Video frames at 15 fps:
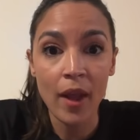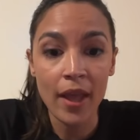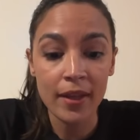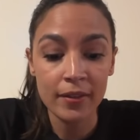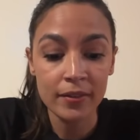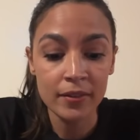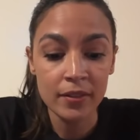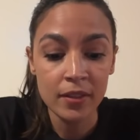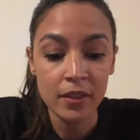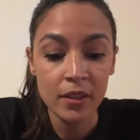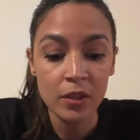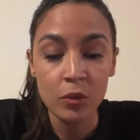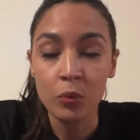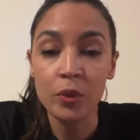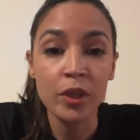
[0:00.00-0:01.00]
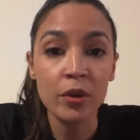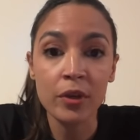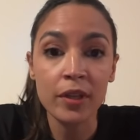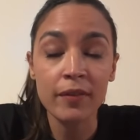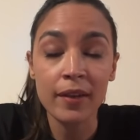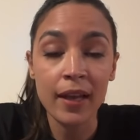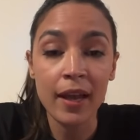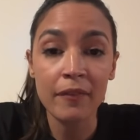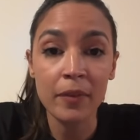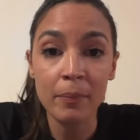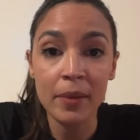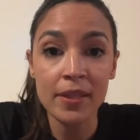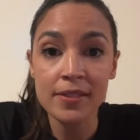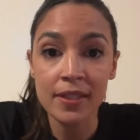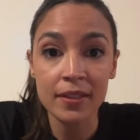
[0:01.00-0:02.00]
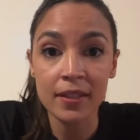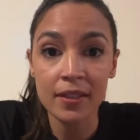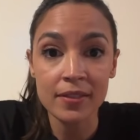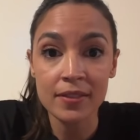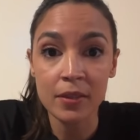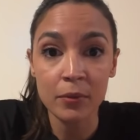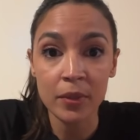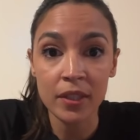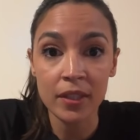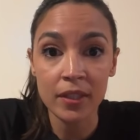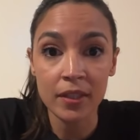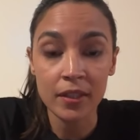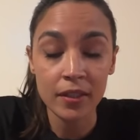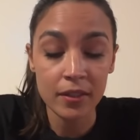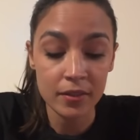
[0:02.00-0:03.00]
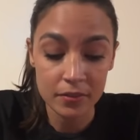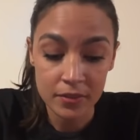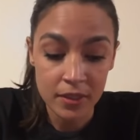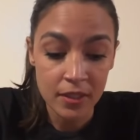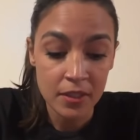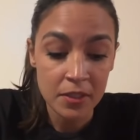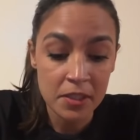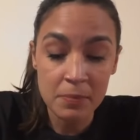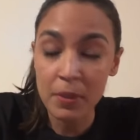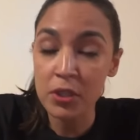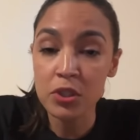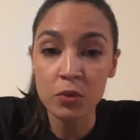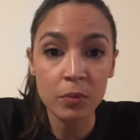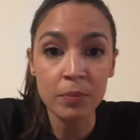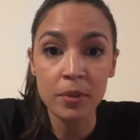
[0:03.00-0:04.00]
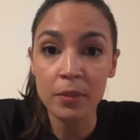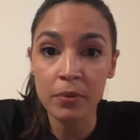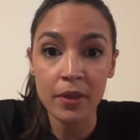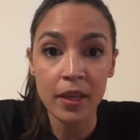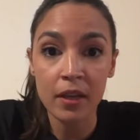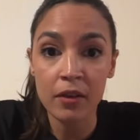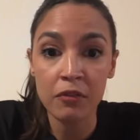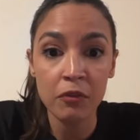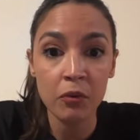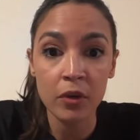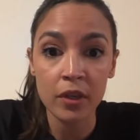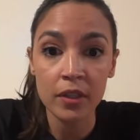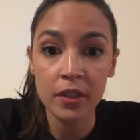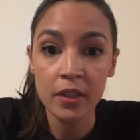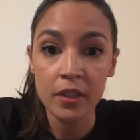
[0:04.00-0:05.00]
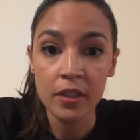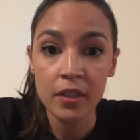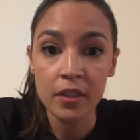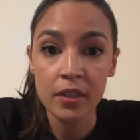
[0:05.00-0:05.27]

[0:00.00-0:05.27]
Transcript: when we don't even have the basic things that we need here, especially when people can't afford